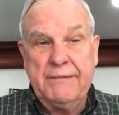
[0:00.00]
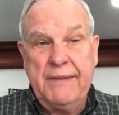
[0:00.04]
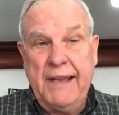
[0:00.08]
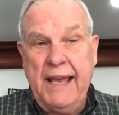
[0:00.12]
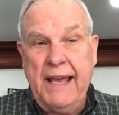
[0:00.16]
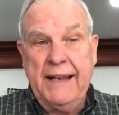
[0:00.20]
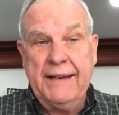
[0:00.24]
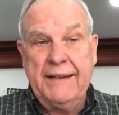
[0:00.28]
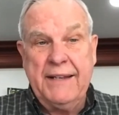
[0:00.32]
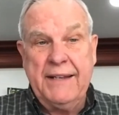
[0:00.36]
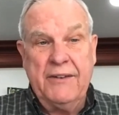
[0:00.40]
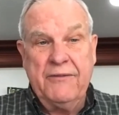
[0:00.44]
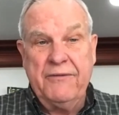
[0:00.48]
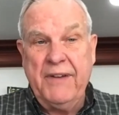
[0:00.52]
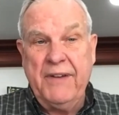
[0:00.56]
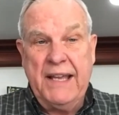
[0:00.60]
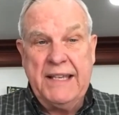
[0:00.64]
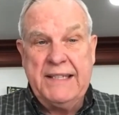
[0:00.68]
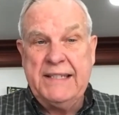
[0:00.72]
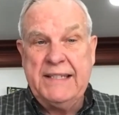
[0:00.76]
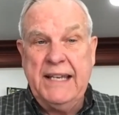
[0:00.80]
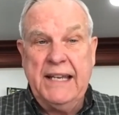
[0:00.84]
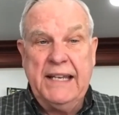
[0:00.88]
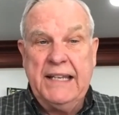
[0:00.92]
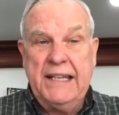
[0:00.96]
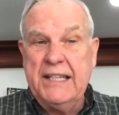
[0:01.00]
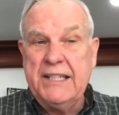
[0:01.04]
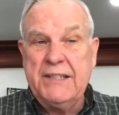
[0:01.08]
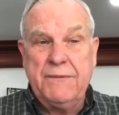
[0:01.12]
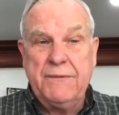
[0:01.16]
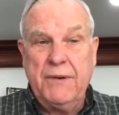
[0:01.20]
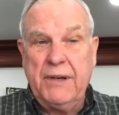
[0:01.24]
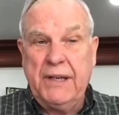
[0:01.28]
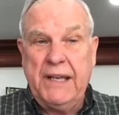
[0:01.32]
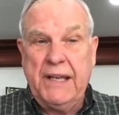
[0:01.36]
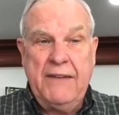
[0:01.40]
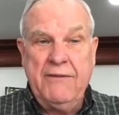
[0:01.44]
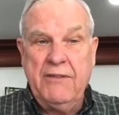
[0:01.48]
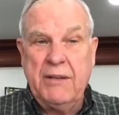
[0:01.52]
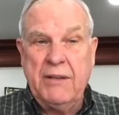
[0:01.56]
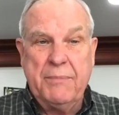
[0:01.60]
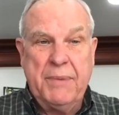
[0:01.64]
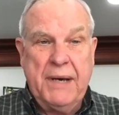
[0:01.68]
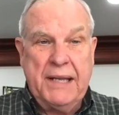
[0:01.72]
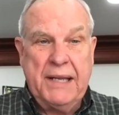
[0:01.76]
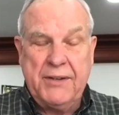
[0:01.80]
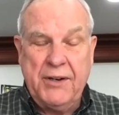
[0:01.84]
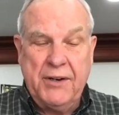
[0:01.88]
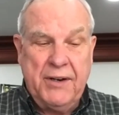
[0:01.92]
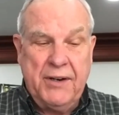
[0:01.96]
and confess sin is forgiven,
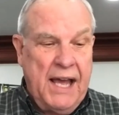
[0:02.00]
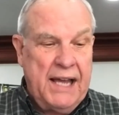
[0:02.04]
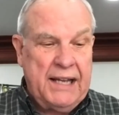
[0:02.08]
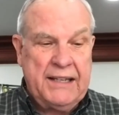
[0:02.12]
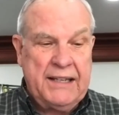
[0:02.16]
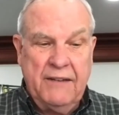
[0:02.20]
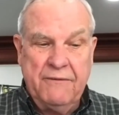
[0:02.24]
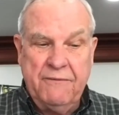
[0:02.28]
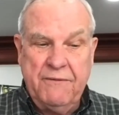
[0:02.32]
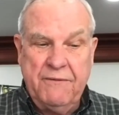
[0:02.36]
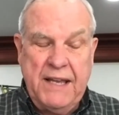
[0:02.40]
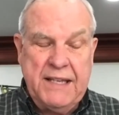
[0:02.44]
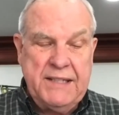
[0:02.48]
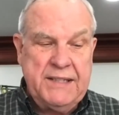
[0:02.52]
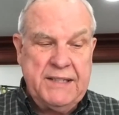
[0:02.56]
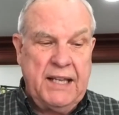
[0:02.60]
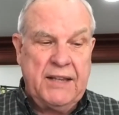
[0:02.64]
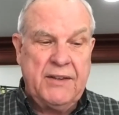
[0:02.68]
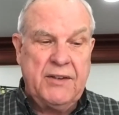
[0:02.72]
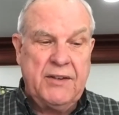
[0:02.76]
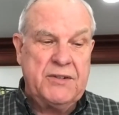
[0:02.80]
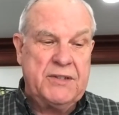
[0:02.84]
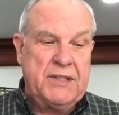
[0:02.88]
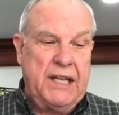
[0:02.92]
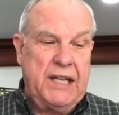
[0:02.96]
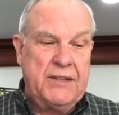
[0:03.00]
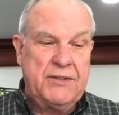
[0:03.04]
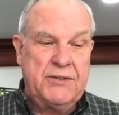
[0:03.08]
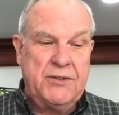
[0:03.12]
but they're not confessing their sin.